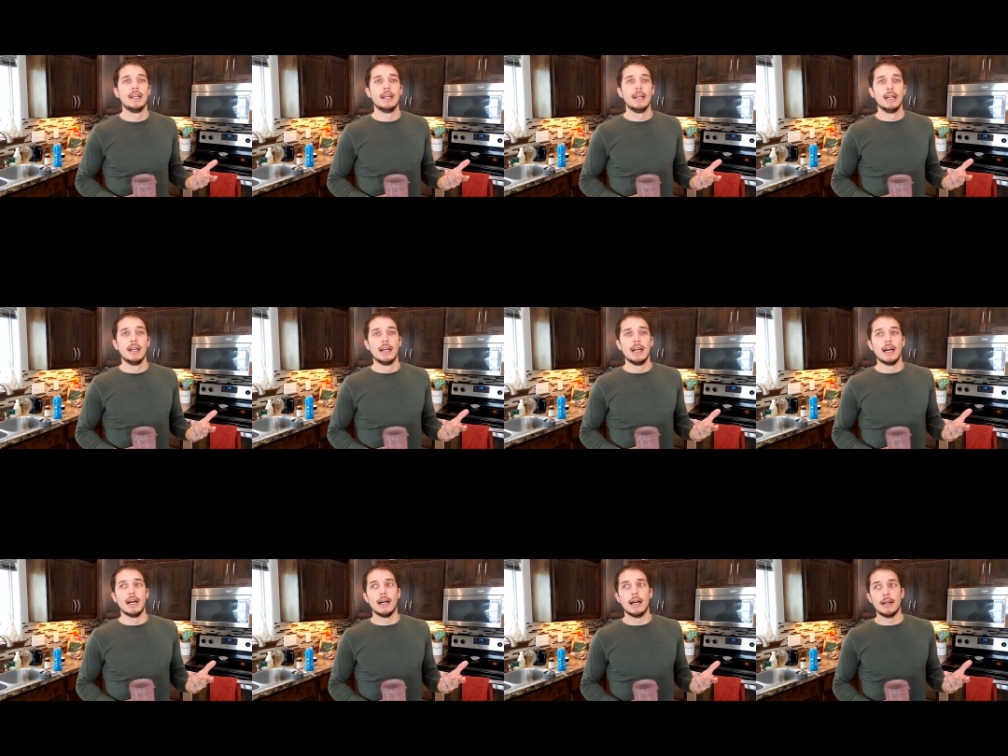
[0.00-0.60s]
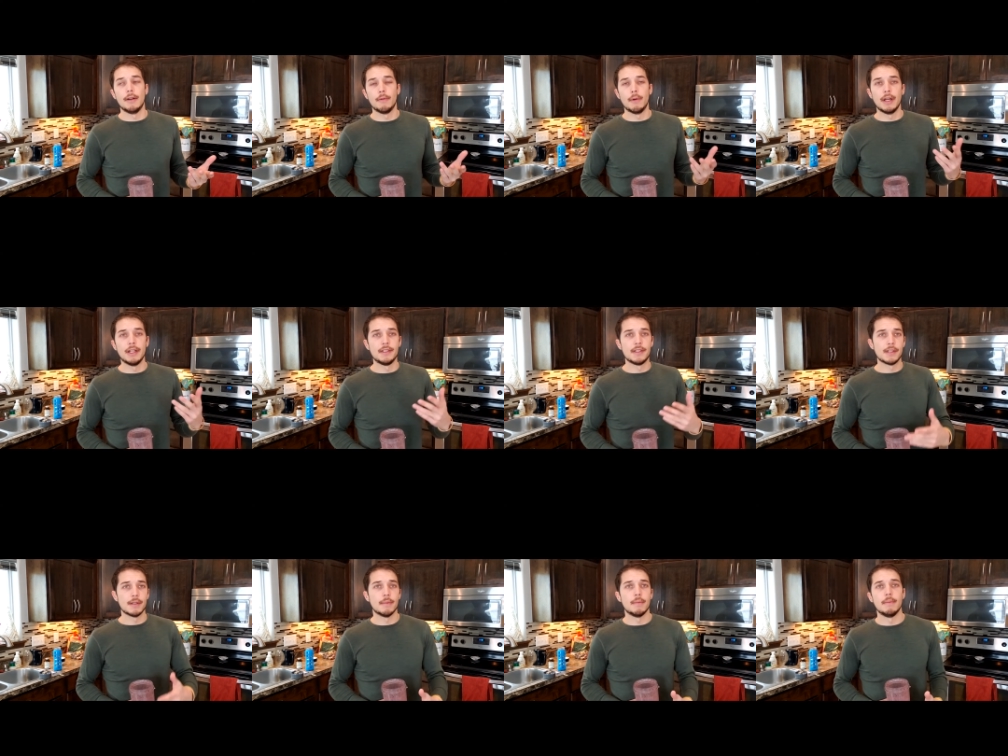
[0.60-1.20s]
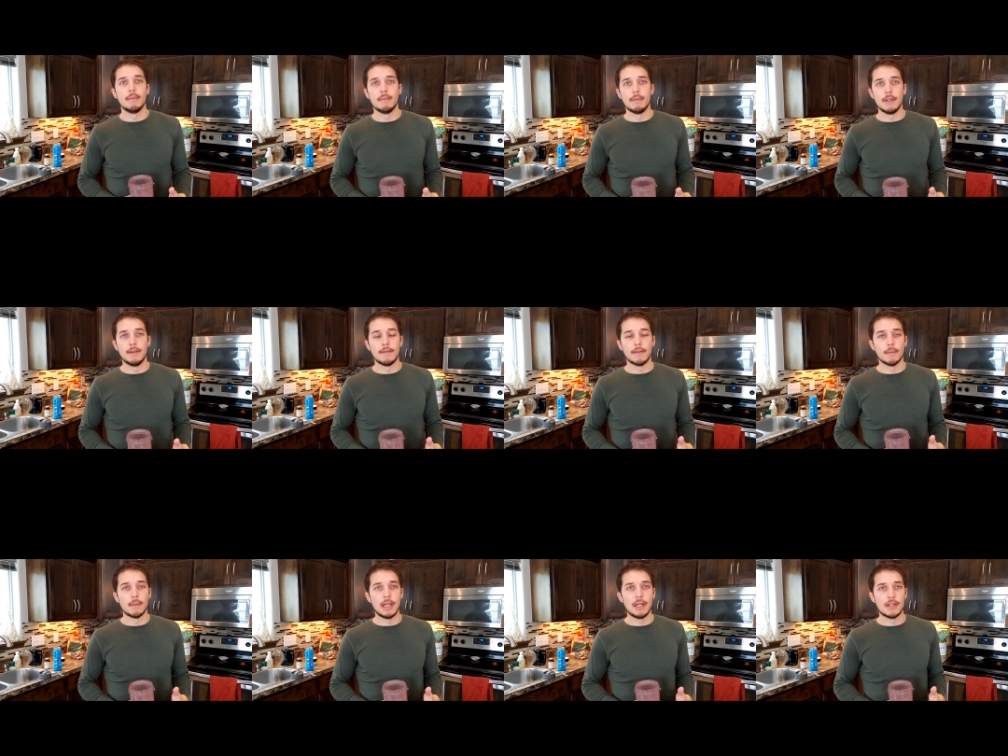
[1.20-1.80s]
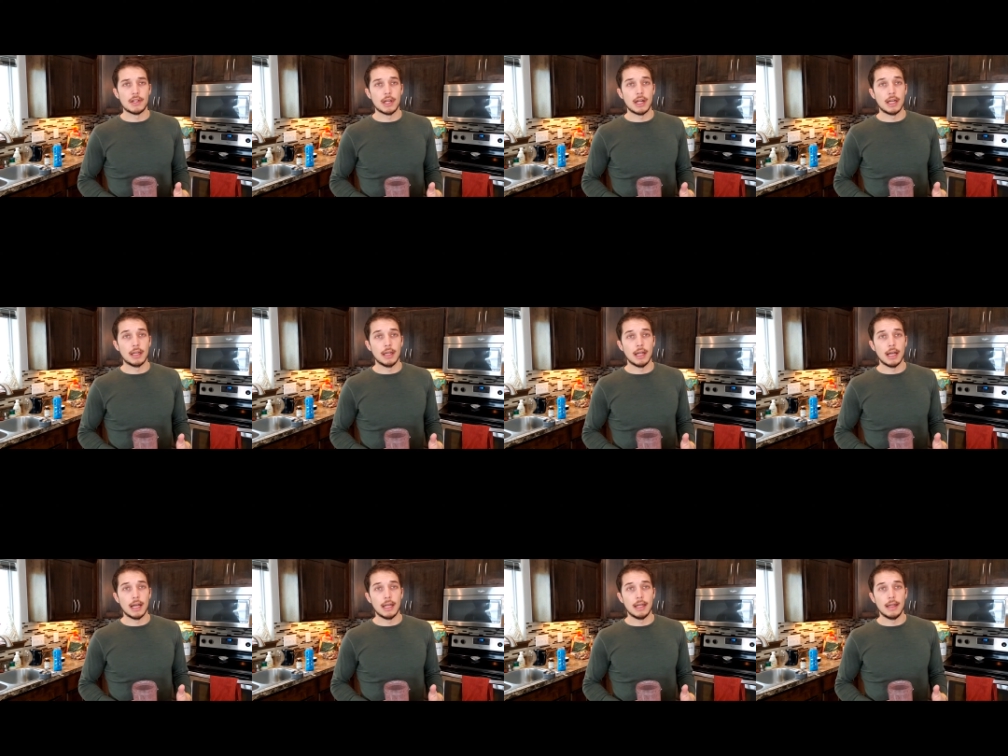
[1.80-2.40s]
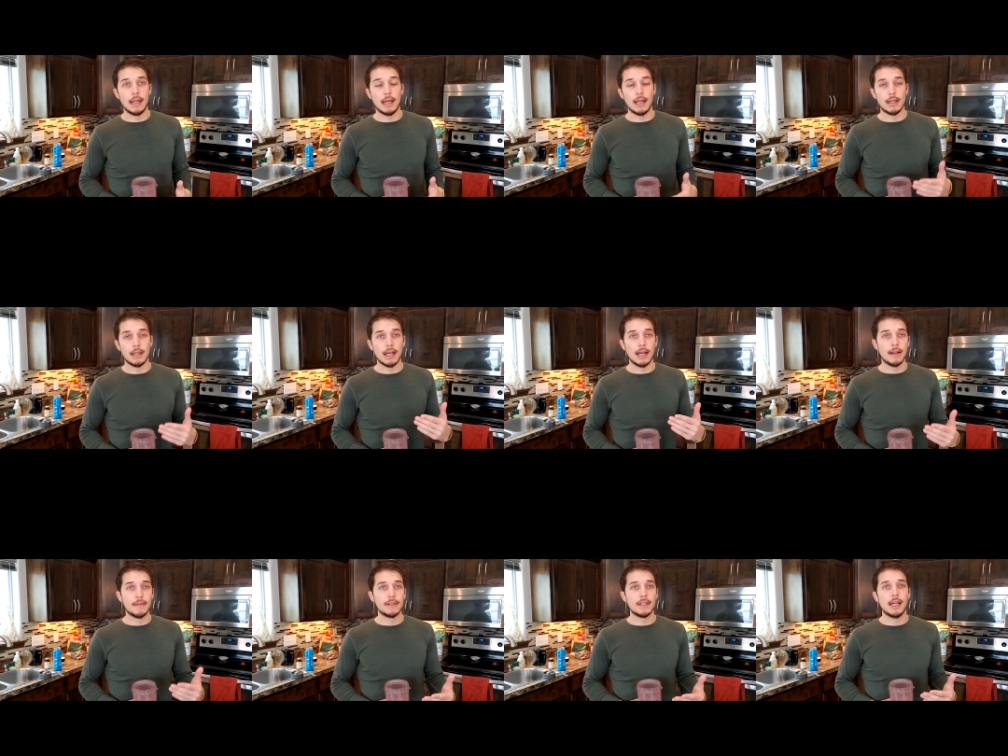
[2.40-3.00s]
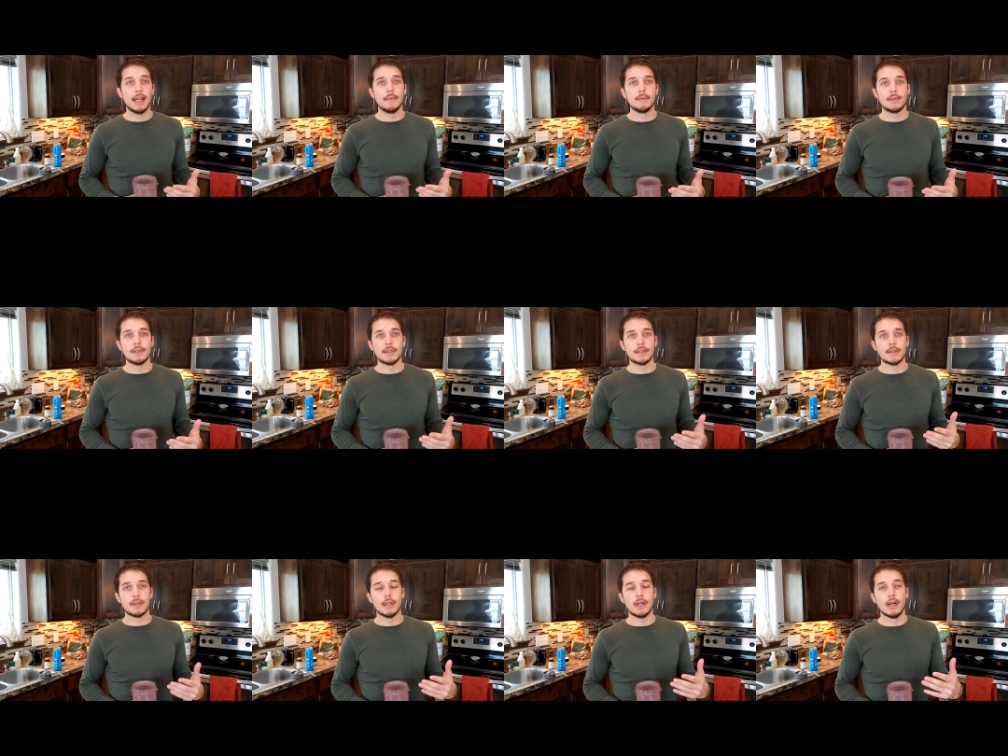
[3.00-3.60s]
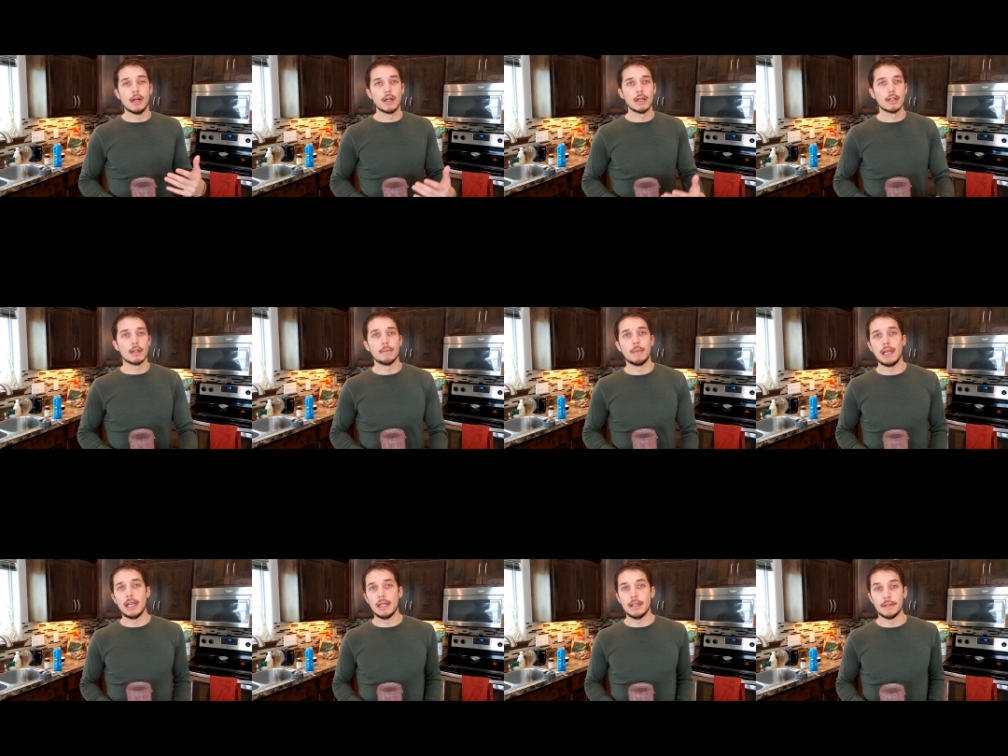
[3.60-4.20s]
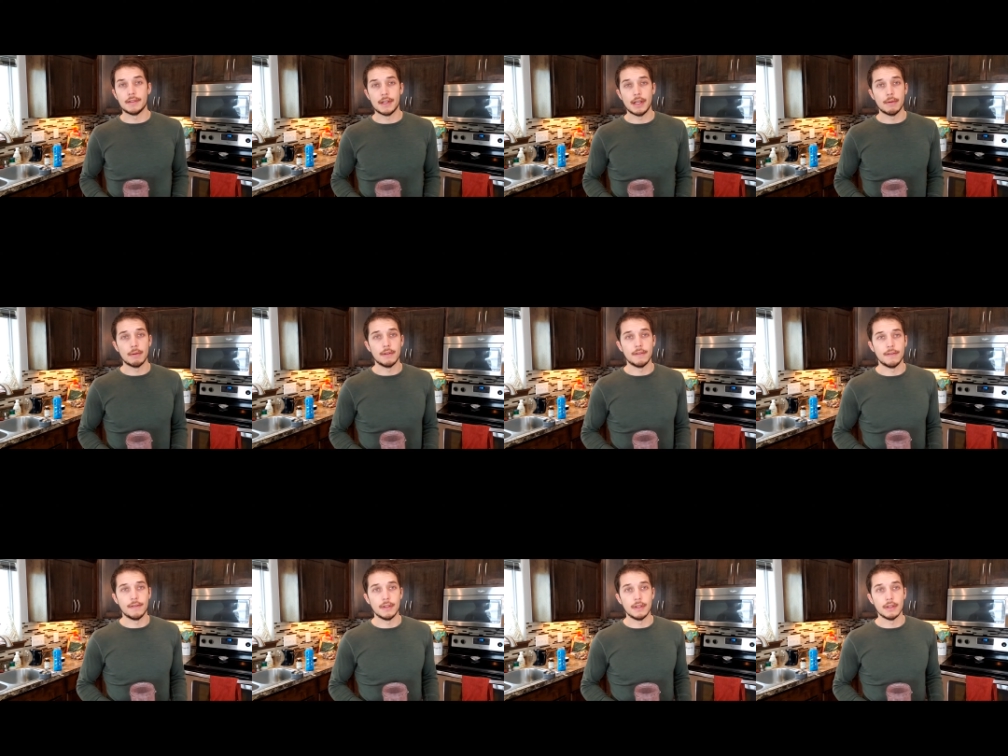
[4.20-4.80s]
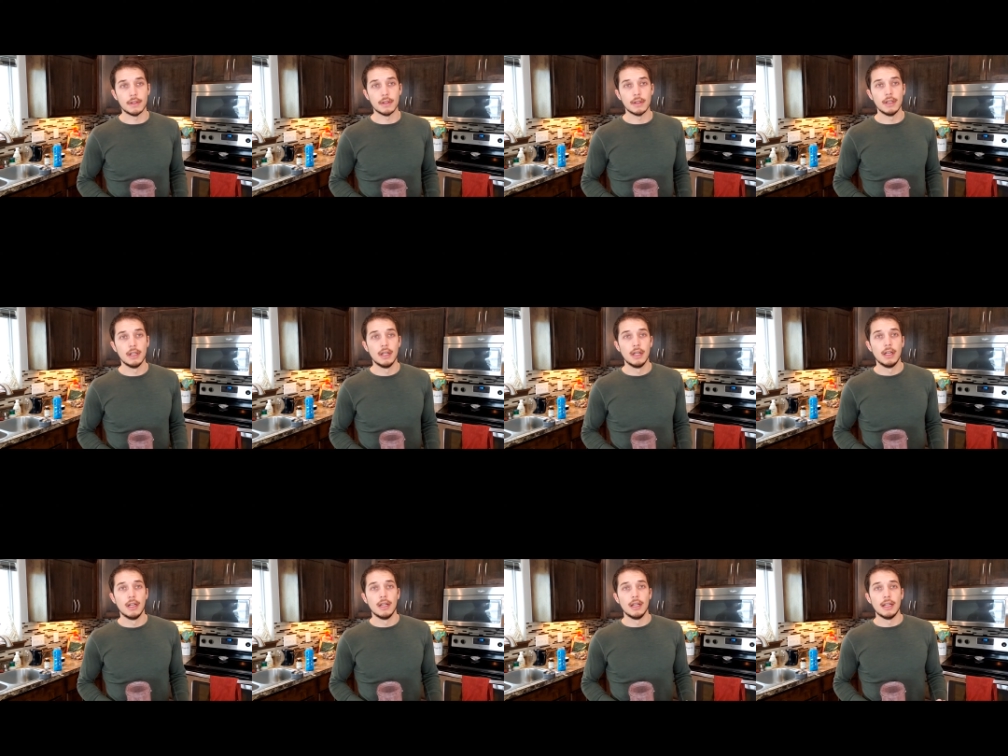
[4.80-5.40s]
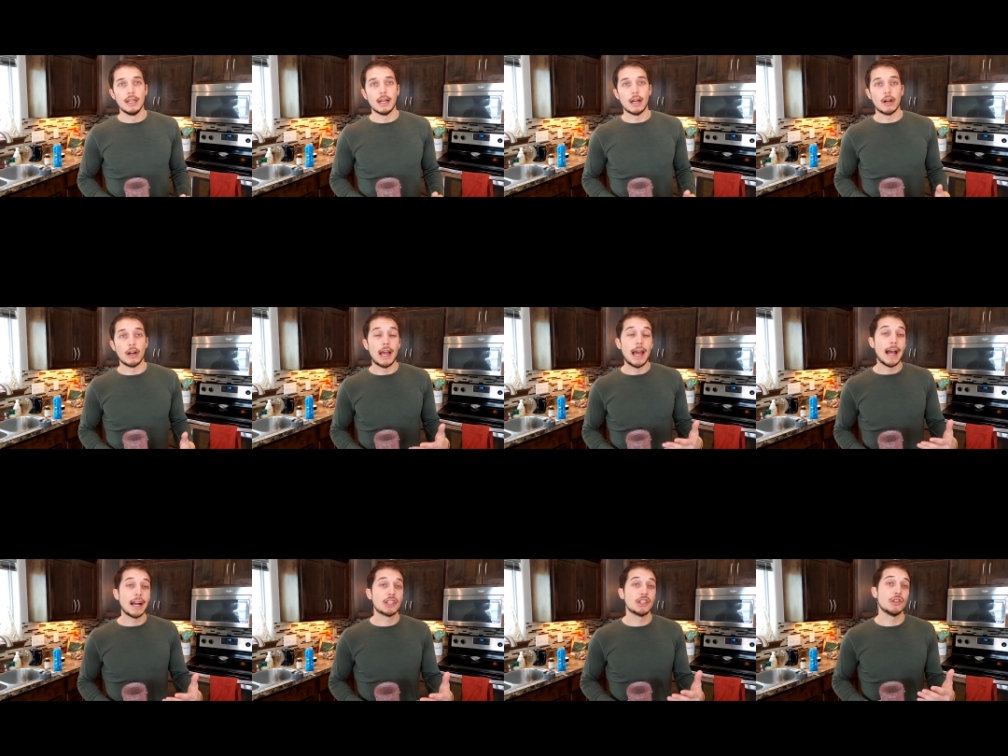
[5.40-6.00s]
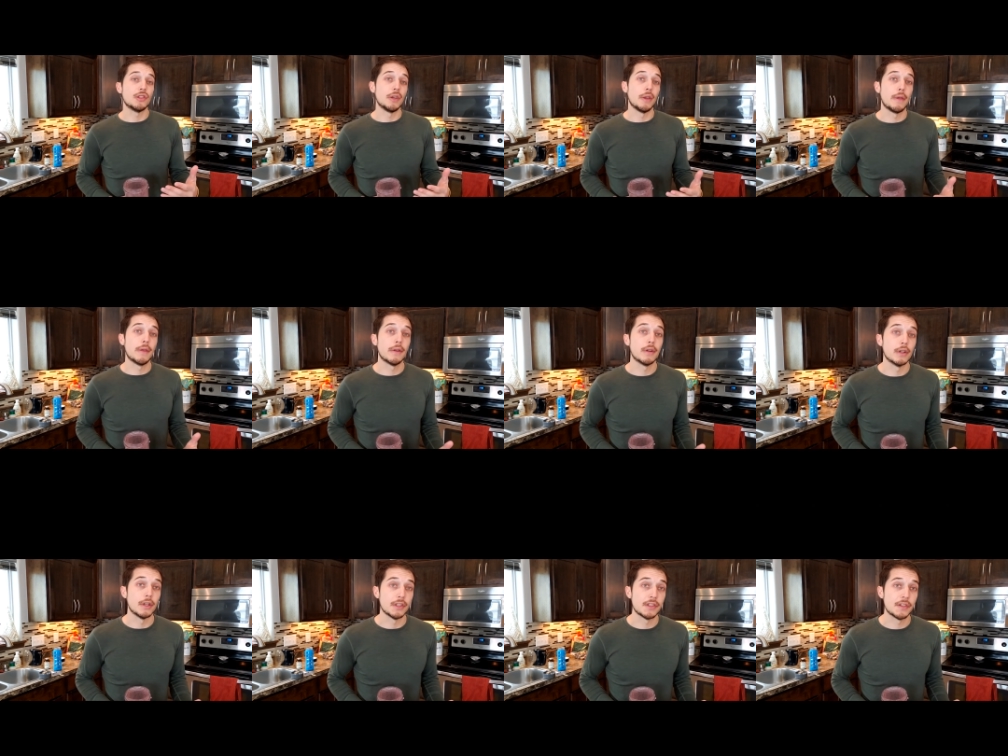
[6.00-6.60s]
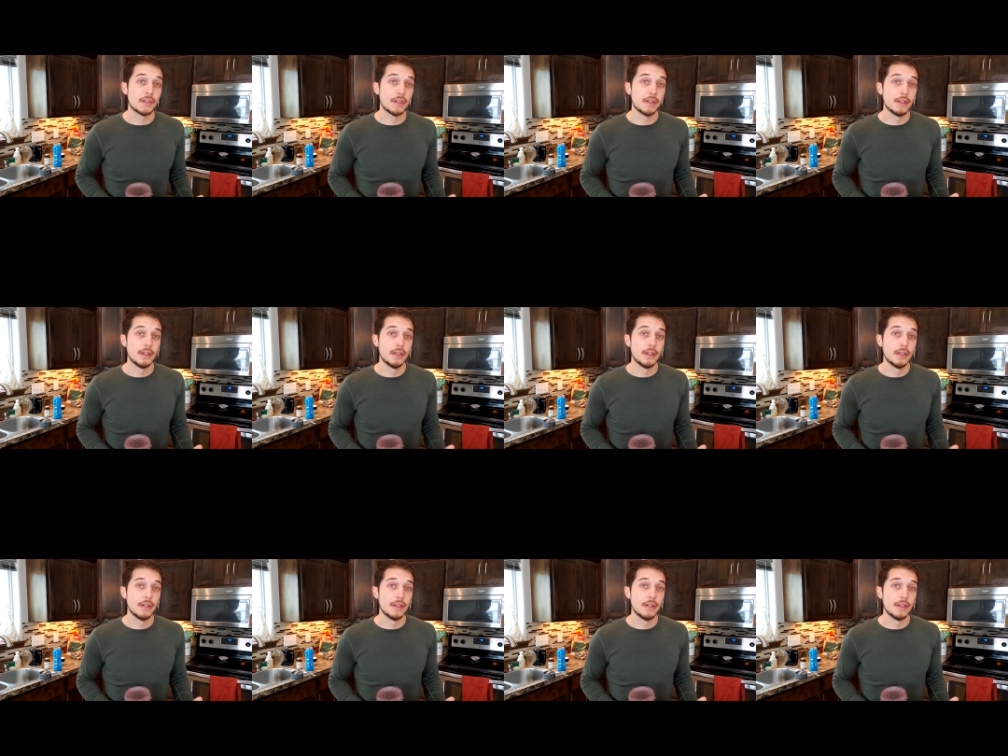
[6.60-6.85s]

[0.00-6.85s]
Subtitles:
I read some information online that a lot of times the hunger pains that we feel are actually thirst.